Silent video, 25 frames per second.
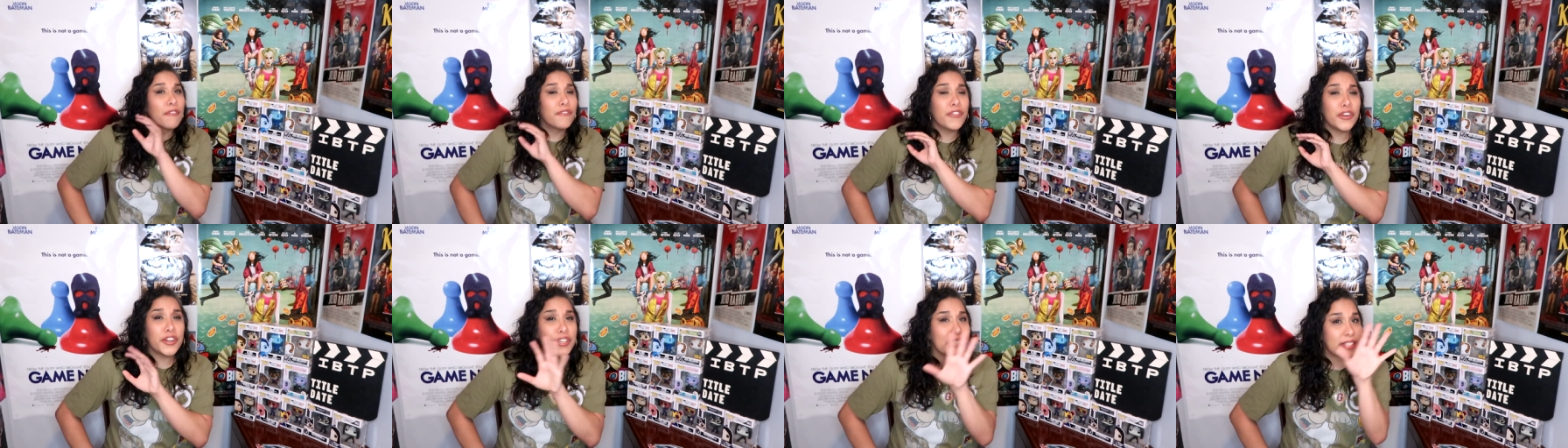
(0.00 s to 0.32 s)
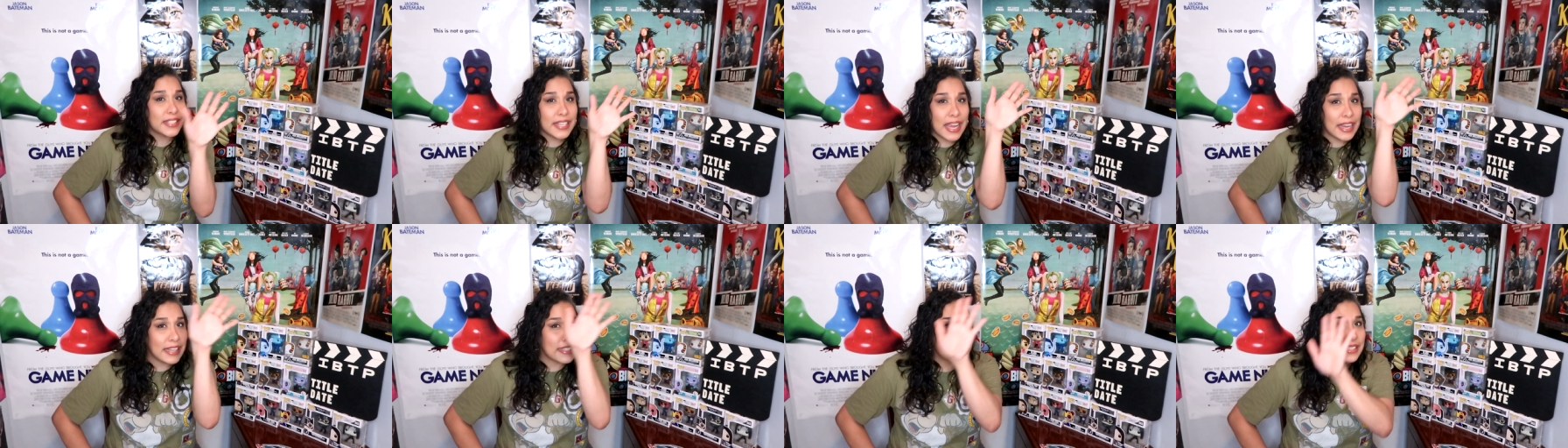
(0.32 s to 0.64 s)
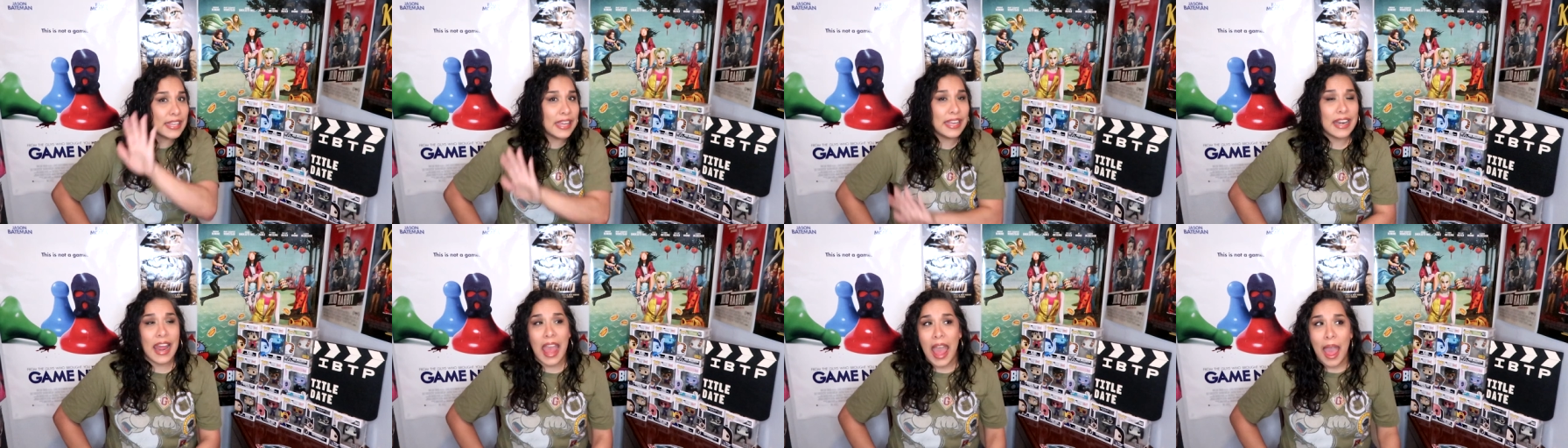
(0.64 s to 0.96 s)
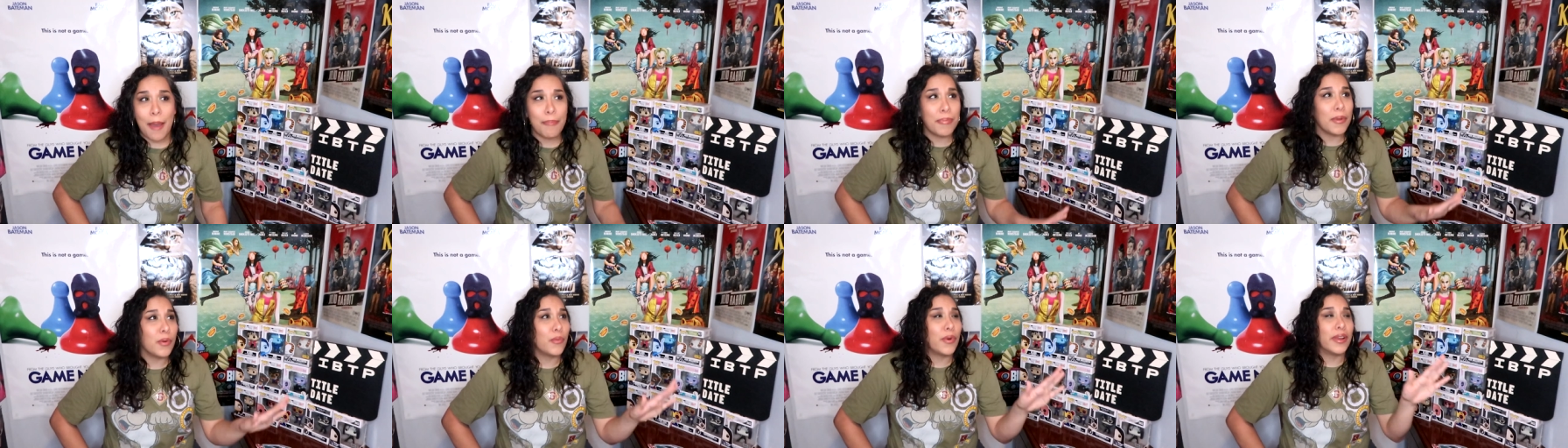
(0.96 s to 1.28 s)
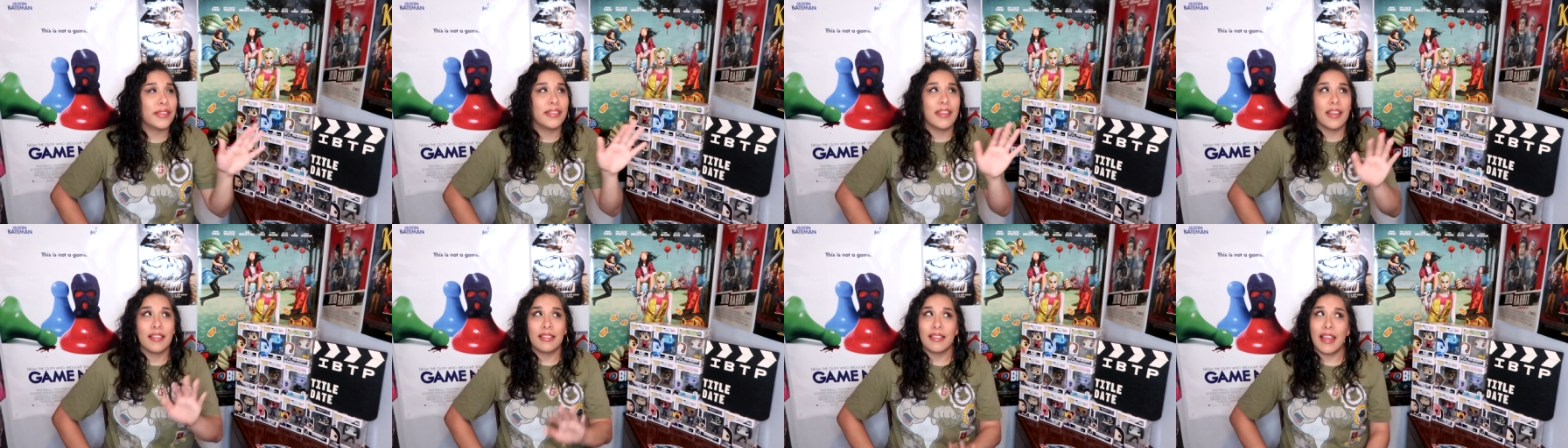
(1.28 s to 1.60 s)
first sex scene happened
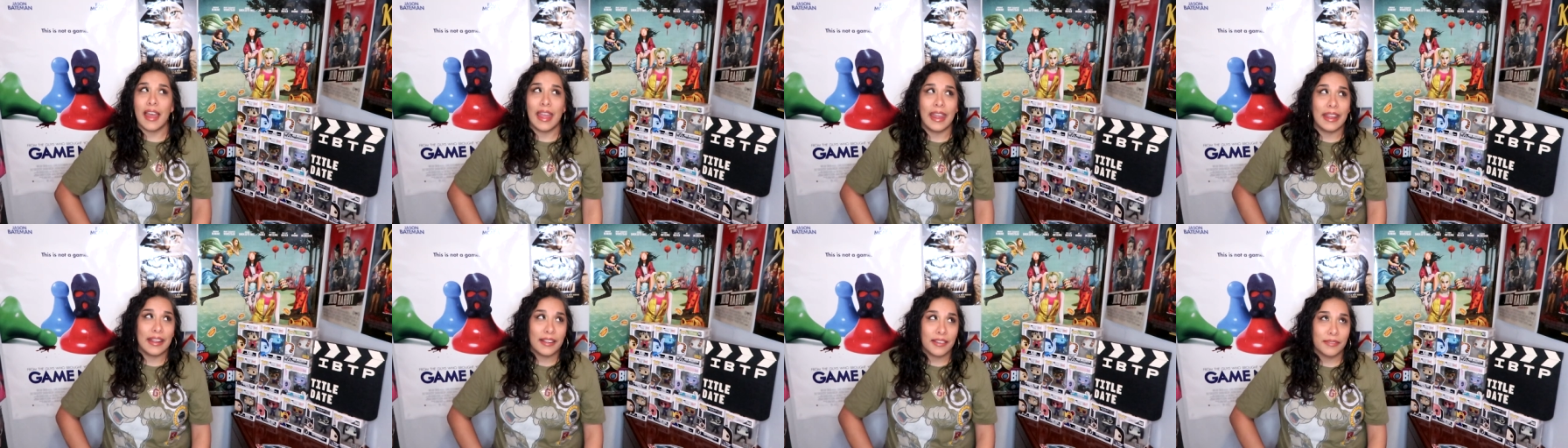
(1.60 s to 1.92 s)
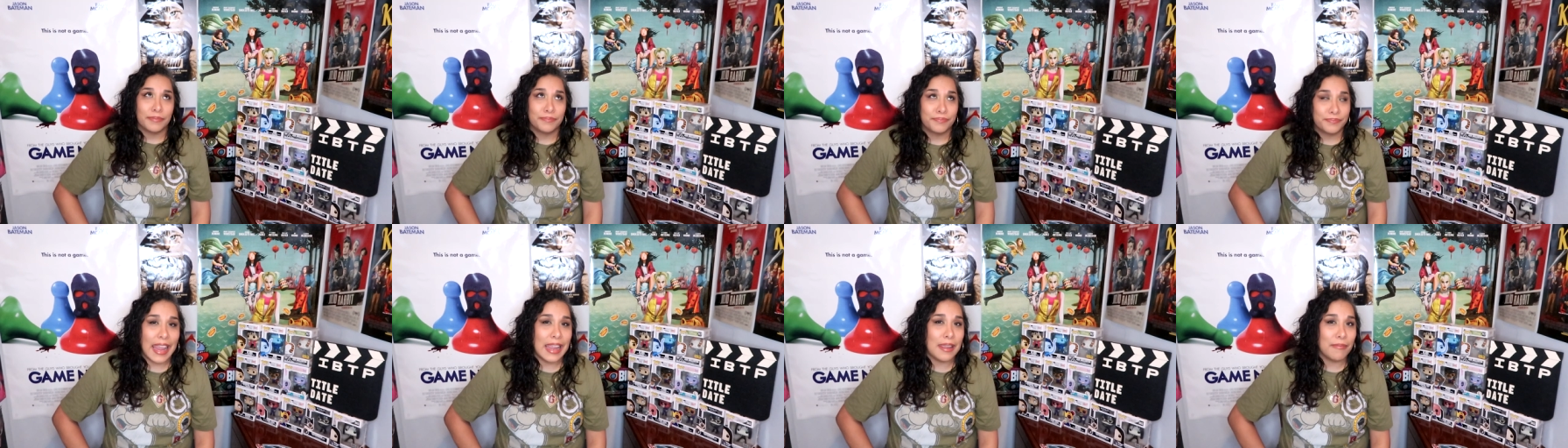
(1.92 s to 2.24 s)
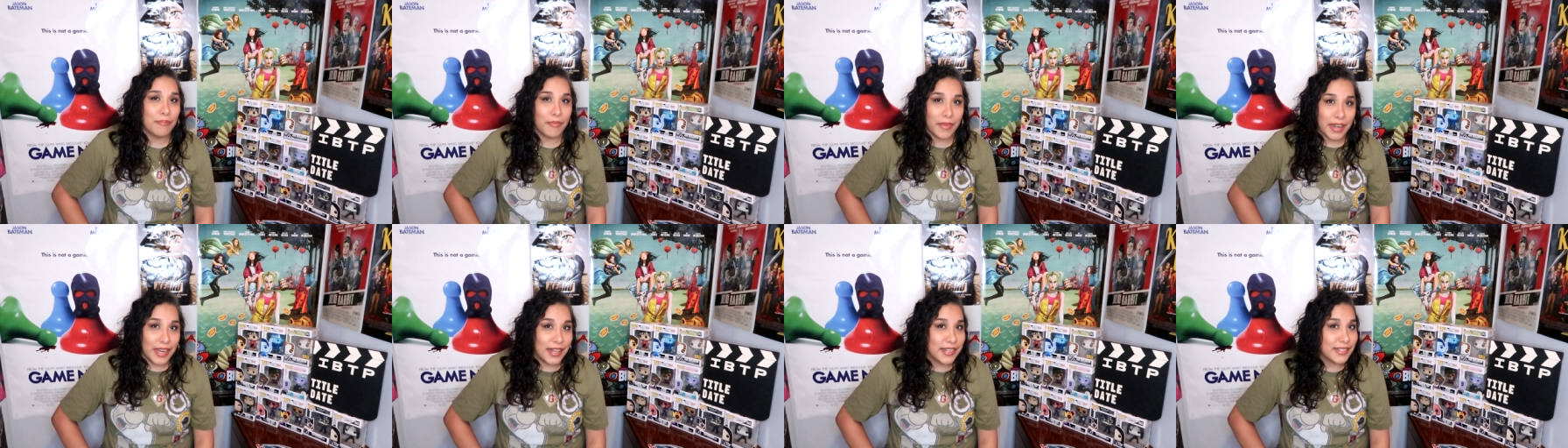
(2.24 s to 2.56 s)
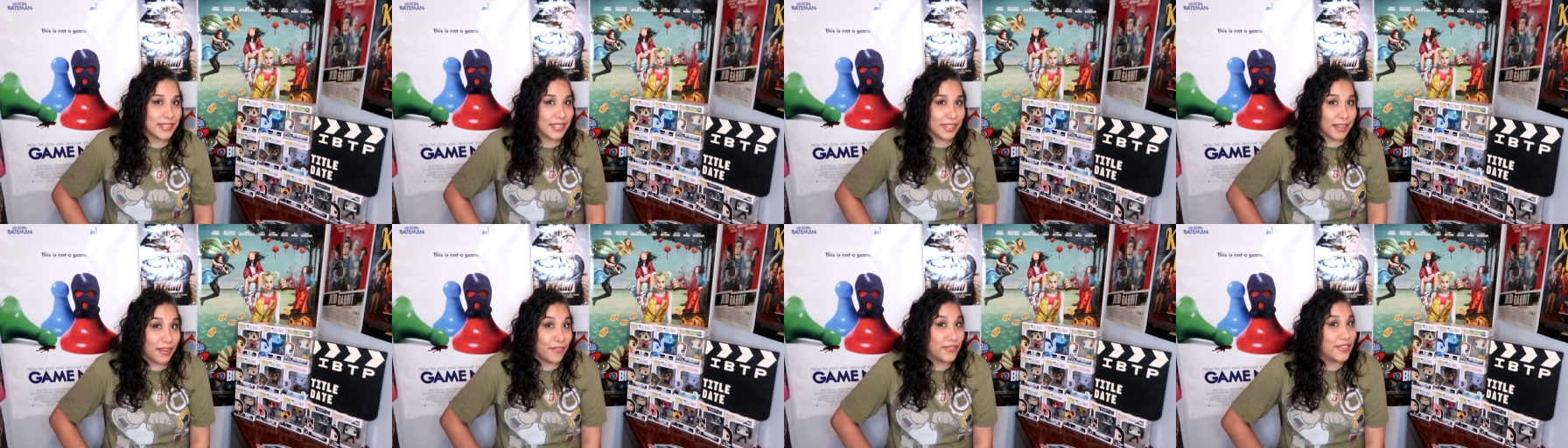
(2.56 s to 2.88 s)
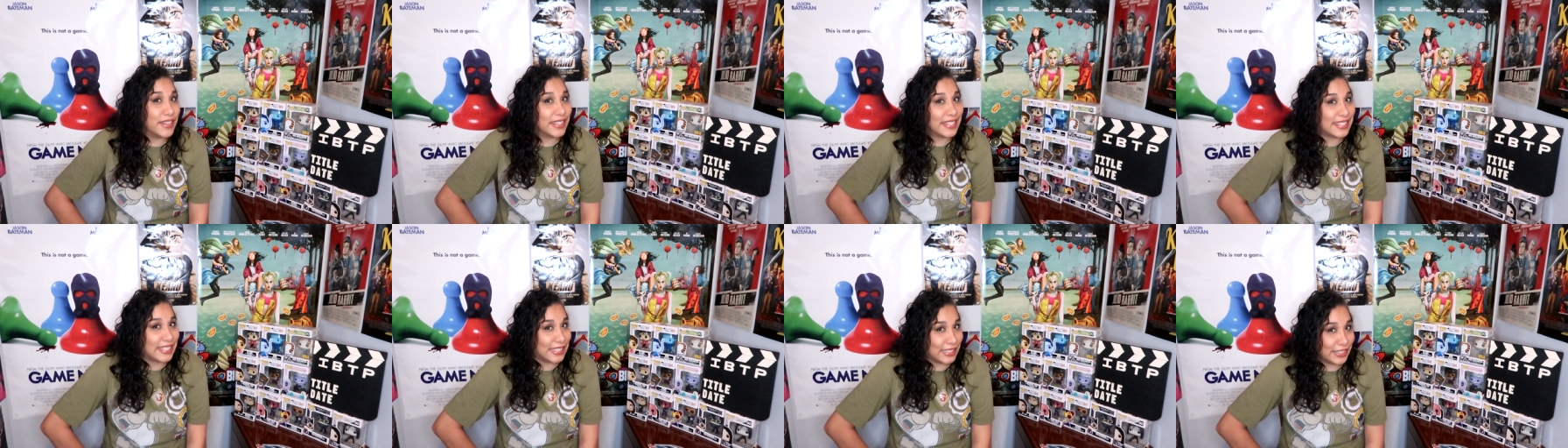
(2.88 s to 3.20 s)
within like eight minutes
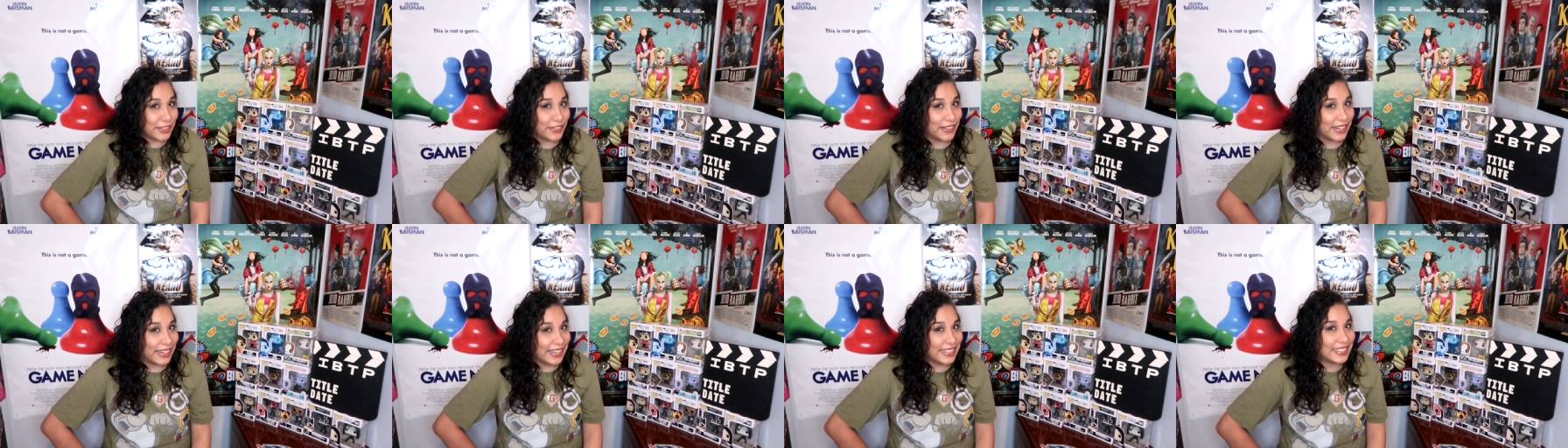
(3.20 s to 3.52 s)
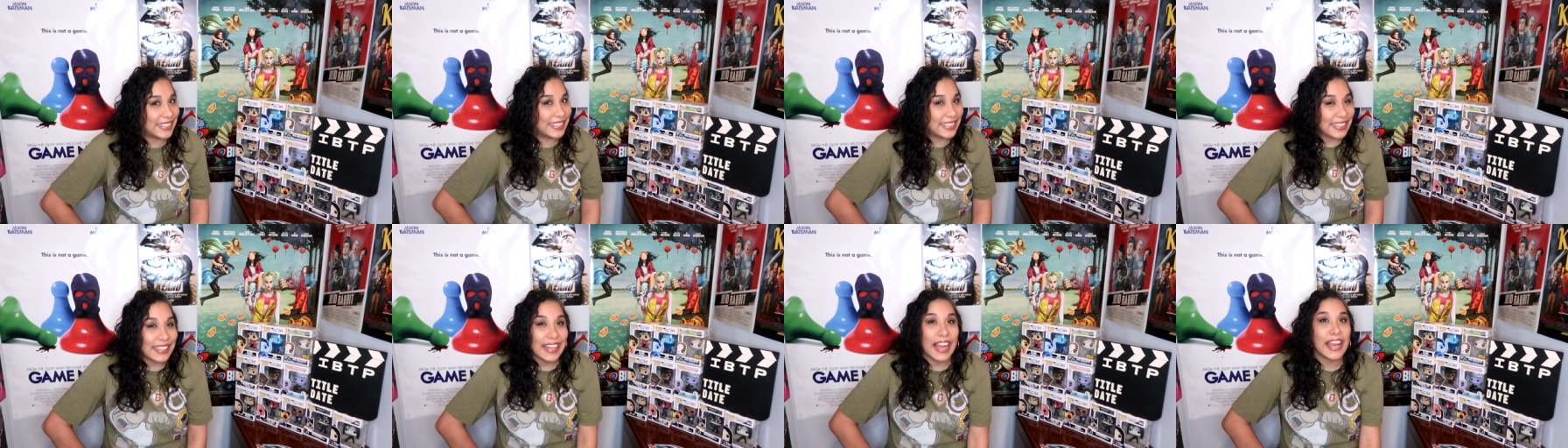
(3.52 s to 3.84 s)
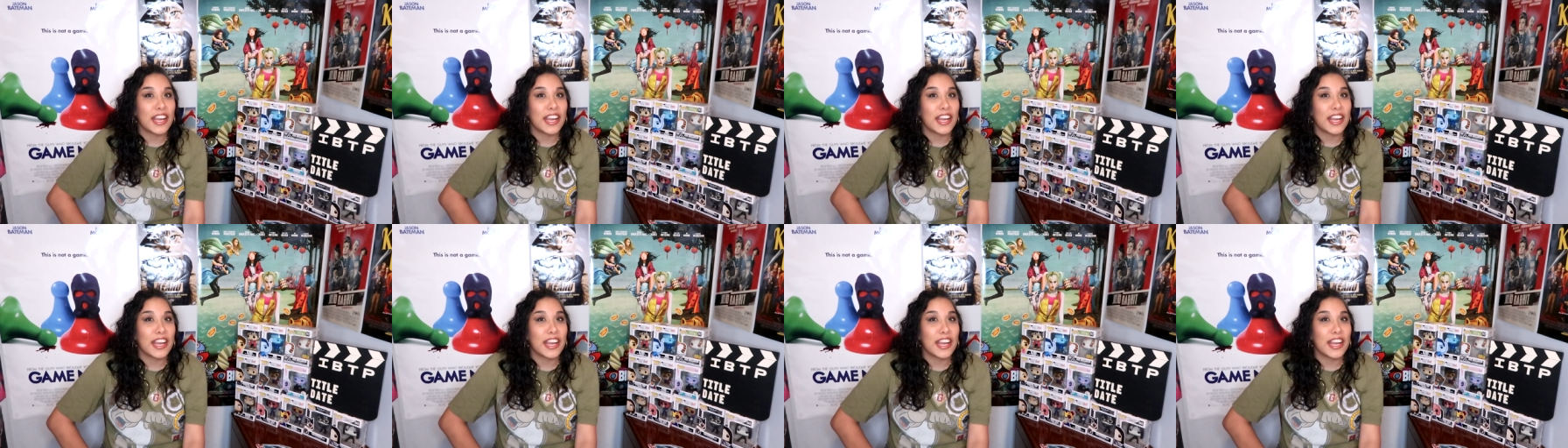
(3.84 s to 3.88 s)
of the series.